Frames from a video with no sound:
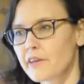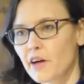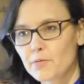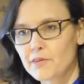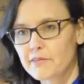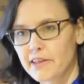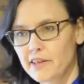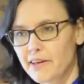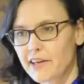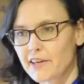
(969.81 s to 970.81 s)
couple of sunny
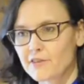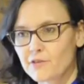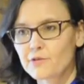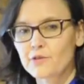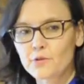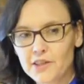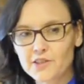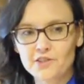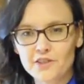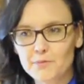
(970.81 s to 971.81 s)
vacations through the
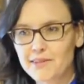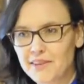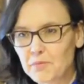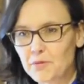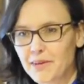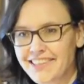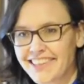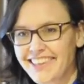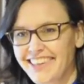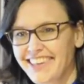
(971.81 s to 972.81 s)
winter, should be supplementing,